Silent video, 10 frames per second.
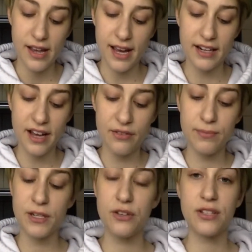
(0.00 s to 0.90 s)
and I've
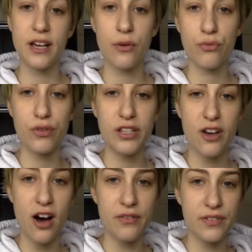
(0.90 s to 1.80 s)
been using it really
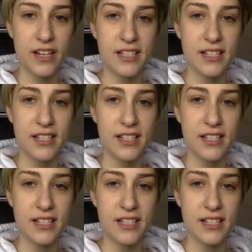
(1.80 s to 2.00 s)
often.